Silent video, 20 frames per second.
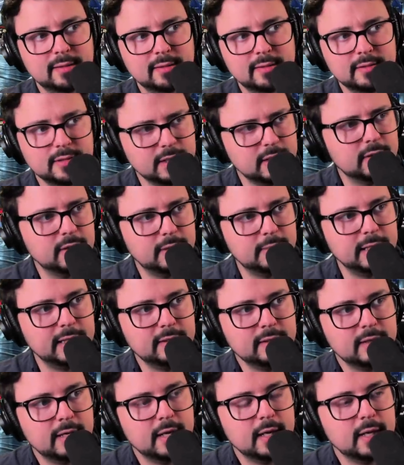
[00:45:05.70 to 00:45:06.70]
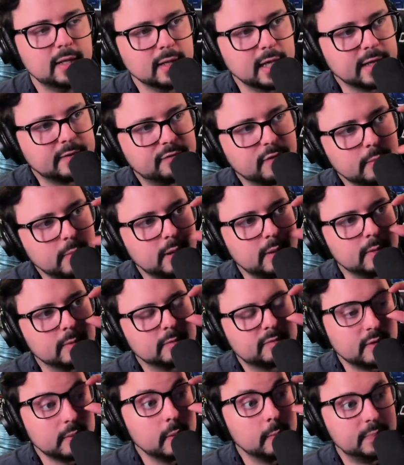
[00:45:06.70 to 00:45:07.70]
Do you know what I mean? Like, from
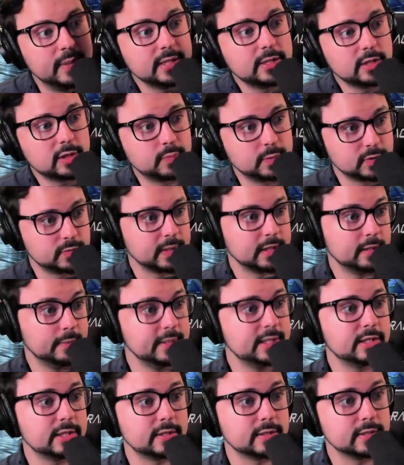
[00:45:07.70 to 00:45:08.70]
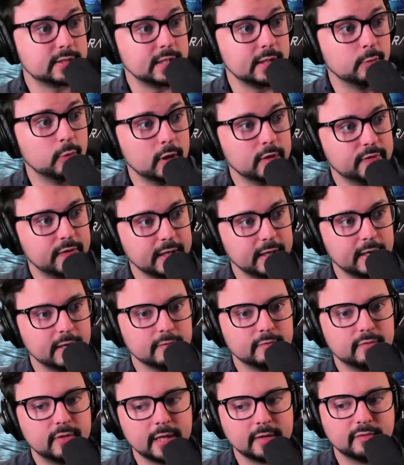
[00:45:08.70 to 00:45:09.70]
a business perspective, let me just say one thing
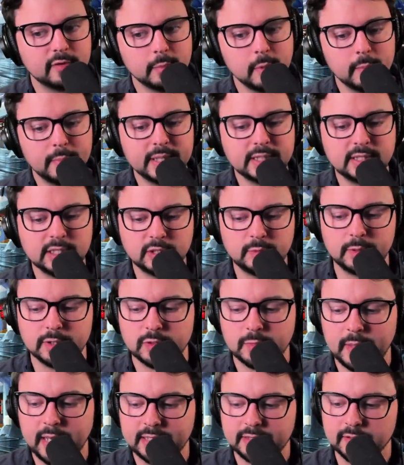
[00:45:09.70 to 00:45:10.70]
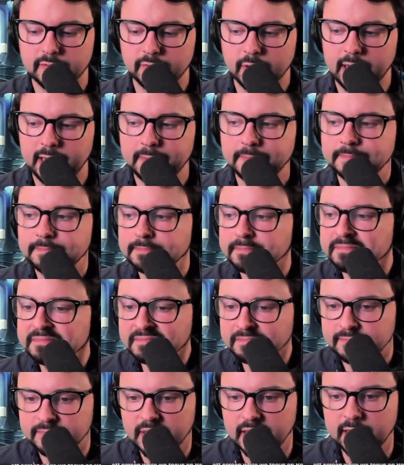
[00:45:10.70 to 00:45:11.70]
here. Like, from a business perspective, right?
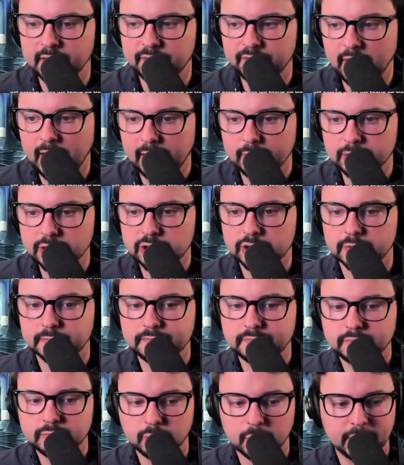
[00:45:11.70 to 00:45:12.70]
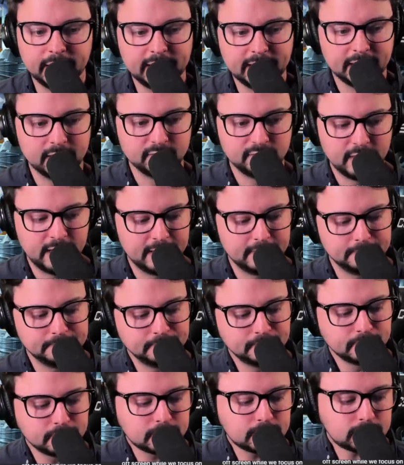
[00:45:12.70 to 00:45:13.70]
If I was running an event
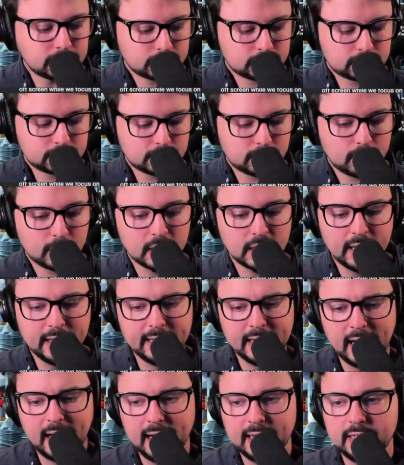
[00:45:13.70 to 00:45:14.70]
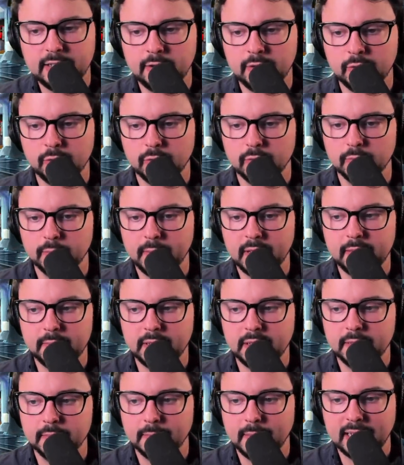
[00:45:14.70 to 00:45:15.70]
and I knew
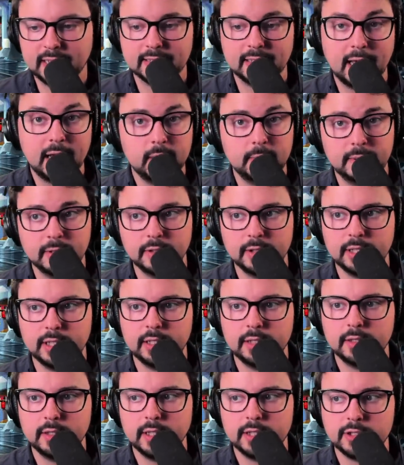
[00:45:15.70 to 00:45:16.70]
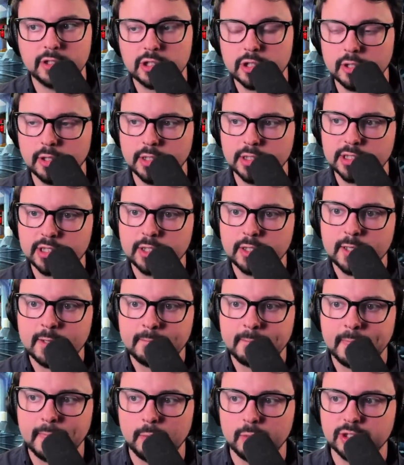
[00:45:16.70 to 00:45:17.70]
maybe my liability insurance
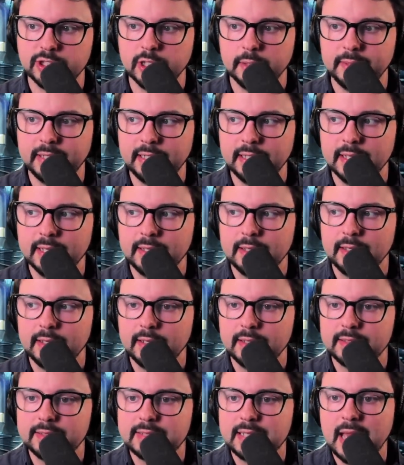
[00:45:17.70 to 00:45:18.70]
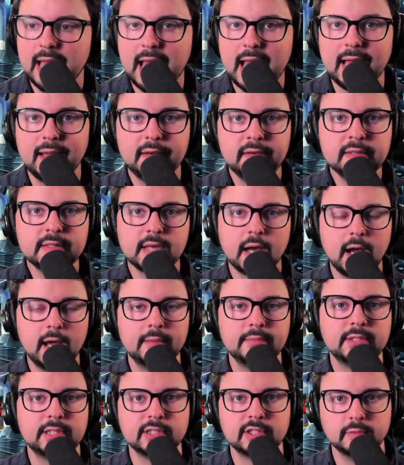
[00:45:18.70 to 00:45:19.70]
was going to be 10
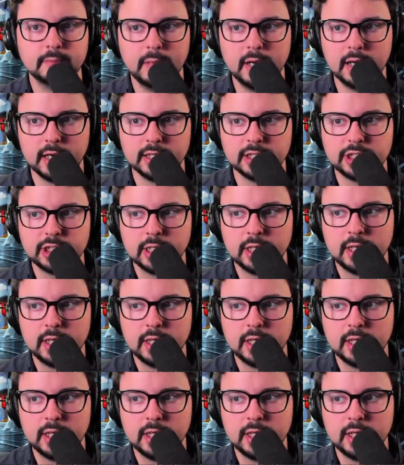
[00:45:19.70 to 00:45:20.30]
times as much